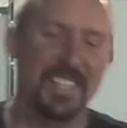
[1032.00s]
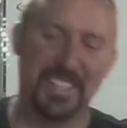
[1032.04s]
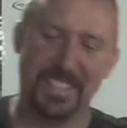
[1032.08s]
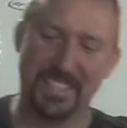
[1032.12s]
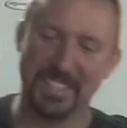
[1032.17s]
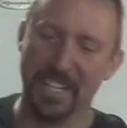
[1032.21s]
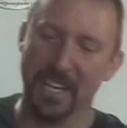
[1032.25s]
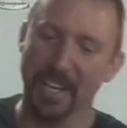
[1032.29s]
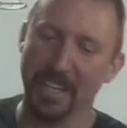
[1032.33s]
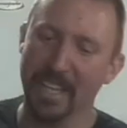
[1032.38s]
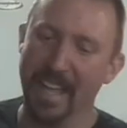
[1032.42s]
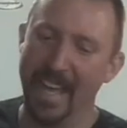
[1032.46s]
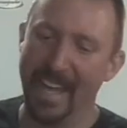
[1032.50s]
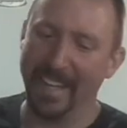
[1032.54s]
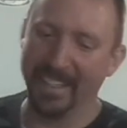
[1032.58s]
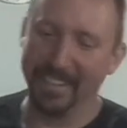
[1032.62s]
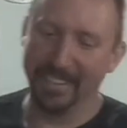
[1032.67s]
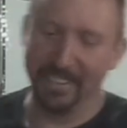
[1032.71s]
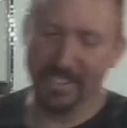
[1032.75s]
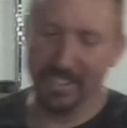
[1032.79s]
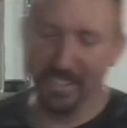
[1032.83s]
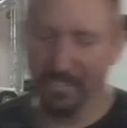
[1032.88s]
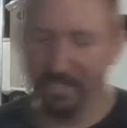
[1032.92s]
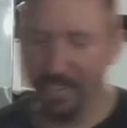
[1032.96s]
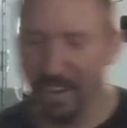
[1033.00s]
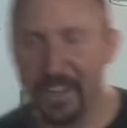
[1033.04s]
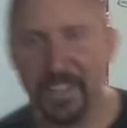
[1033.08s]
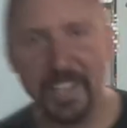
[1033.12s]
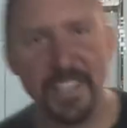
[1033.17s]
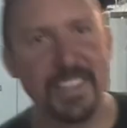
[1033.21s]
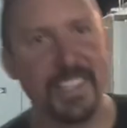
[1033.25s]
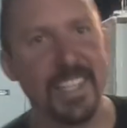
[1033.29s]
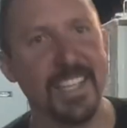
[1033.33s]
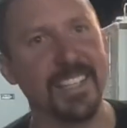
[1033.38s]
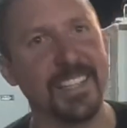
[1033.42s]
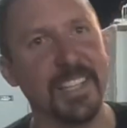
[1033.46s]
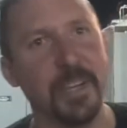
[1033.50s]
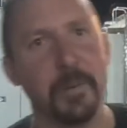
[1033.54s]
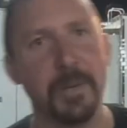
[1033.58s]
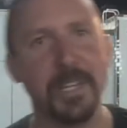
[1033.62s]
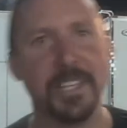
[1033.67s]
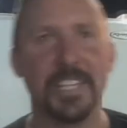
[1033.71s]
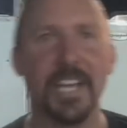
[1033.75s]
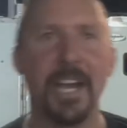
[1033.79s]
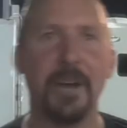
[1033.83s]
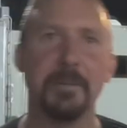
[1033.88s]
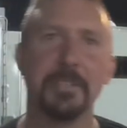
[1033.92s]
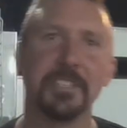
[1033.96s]
So like, the very thing that we
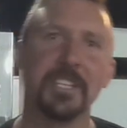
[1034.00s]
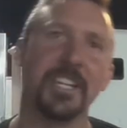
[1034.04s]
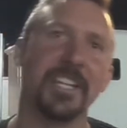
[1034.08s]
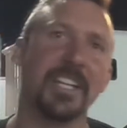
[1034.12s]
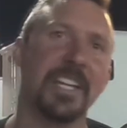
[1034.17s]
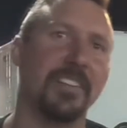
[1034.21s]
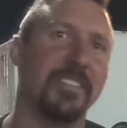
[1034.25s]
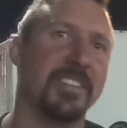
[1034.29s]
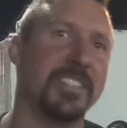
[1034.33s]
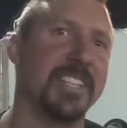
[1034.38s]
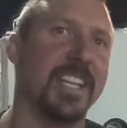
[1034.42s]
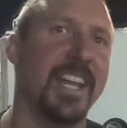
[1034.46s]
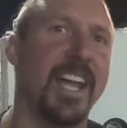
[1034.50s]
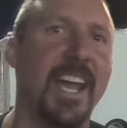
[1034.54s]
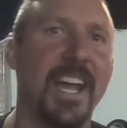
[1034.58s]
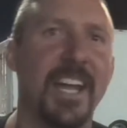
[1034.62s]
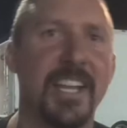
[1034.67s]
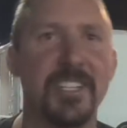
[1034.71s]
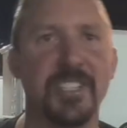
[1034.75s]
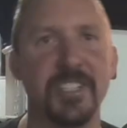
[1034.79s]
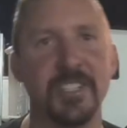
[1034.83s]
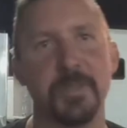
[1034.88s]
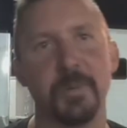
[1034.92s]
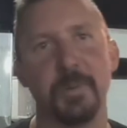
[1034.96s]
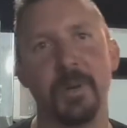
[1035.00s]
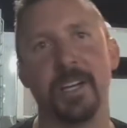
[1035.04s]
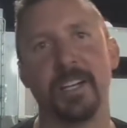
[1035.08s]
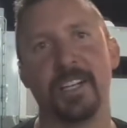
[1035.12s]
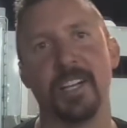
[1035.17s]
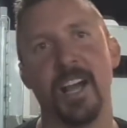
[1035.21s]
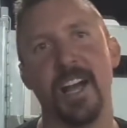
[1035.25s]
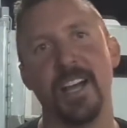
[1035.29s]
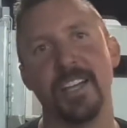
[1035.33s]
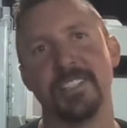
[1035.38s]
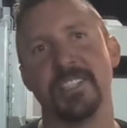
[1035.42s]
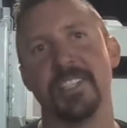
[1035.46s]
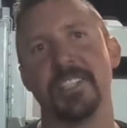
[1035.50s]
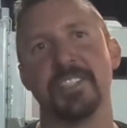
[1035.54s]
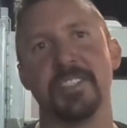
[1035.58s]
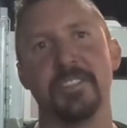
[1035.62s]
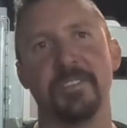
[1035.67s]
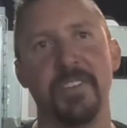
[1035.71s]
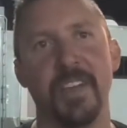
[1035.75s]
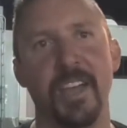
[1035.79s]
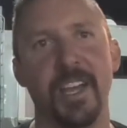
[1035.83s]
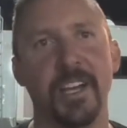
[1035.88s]
thought was gonna give us an edge is what caused us to fail.